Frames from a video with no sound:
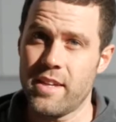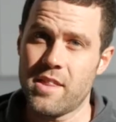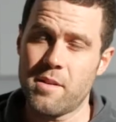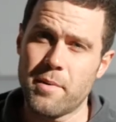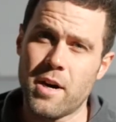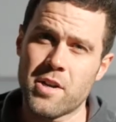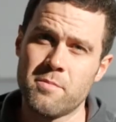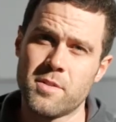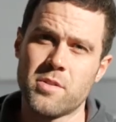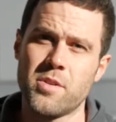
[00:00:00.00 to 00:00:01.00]
and at the bottom,
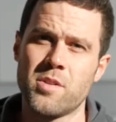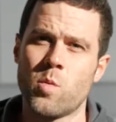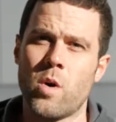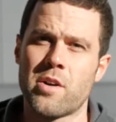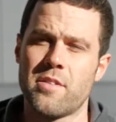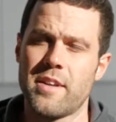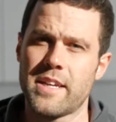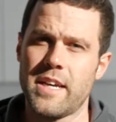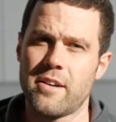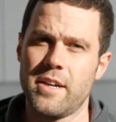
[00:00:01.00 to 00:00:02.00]
including the water that I
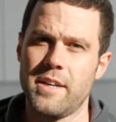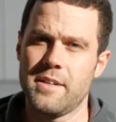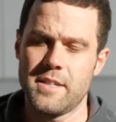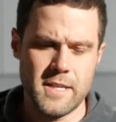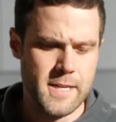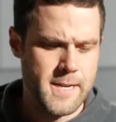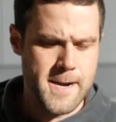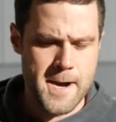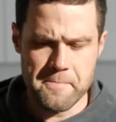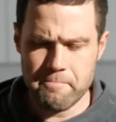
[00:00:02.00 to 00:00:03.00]
carried.
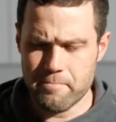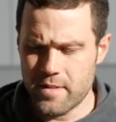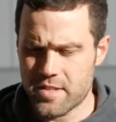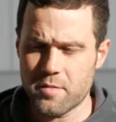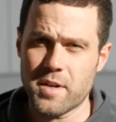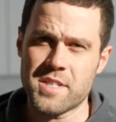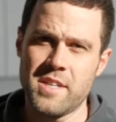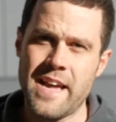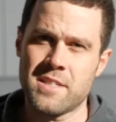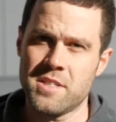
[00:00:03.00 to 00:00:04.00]
So it wasn't
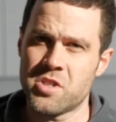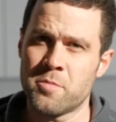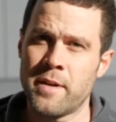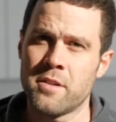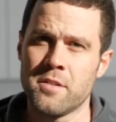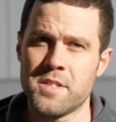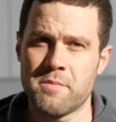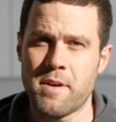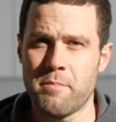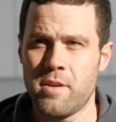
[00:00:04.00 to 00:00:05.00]
as instrumental as it
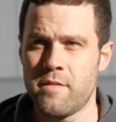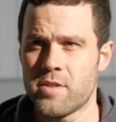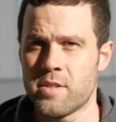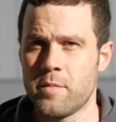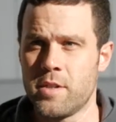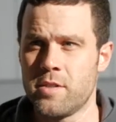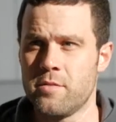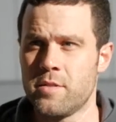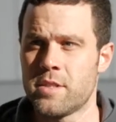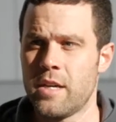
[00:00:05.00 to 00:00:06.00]
might be for someone
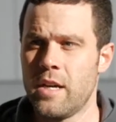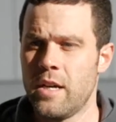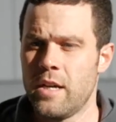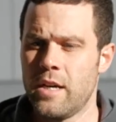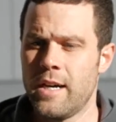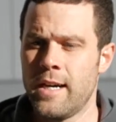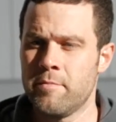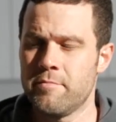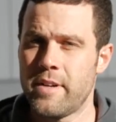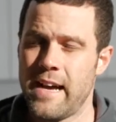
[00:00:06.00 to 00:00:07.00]
who's
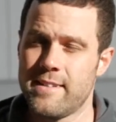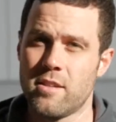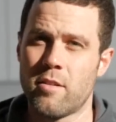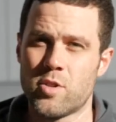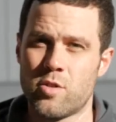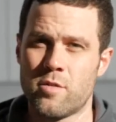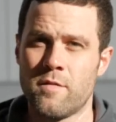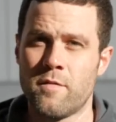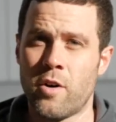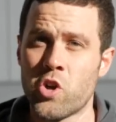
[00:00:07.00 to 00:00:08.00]
has a larger
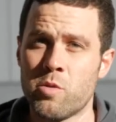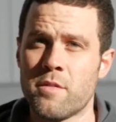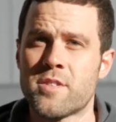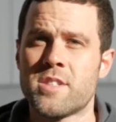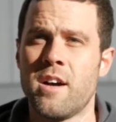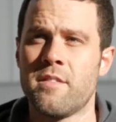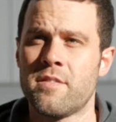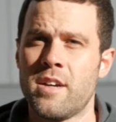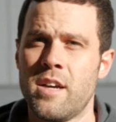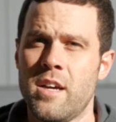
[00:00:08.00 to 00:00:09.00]
volume of stuff,
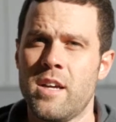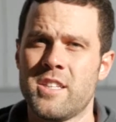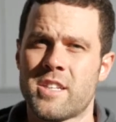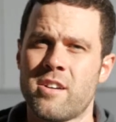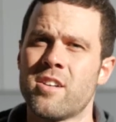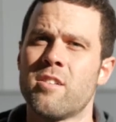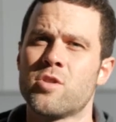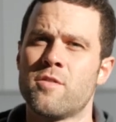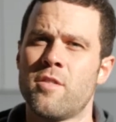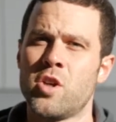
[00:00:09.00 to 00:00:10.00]
is carrying a
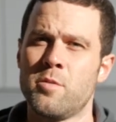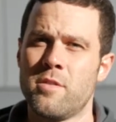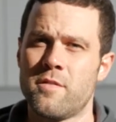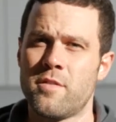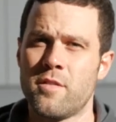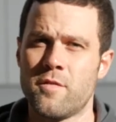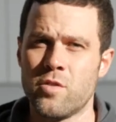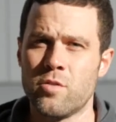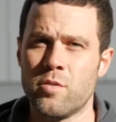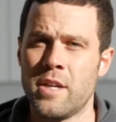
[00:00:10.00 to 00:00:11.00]
larger volume of
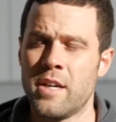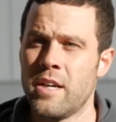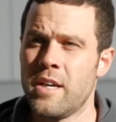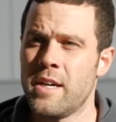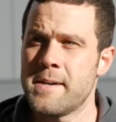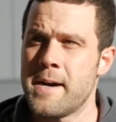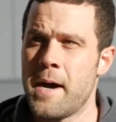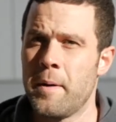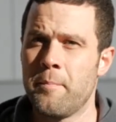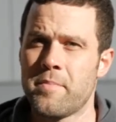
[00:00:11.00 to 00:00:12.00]
food,
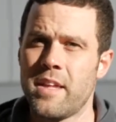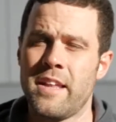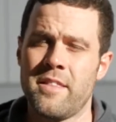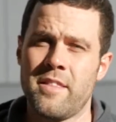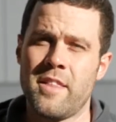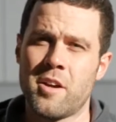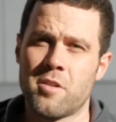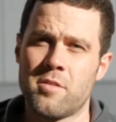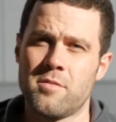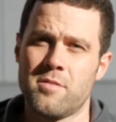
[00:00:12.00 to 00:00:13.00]
and
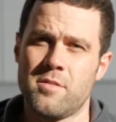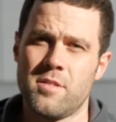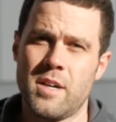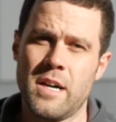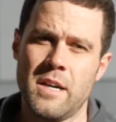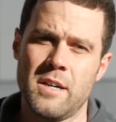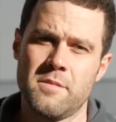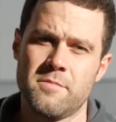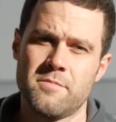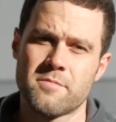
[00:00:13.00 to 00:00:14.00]
their
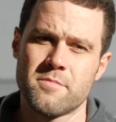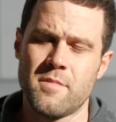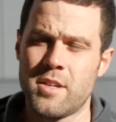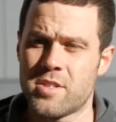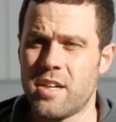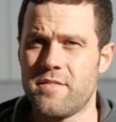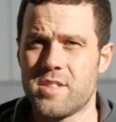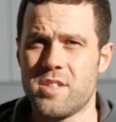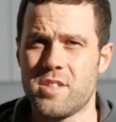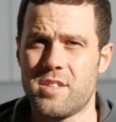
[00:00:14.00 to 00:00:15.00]
stuff is
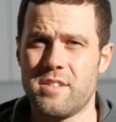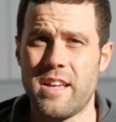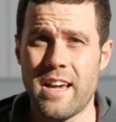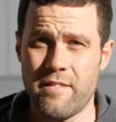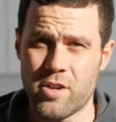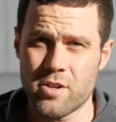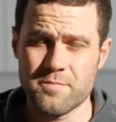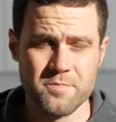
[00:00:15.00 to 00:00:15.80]
just heavier.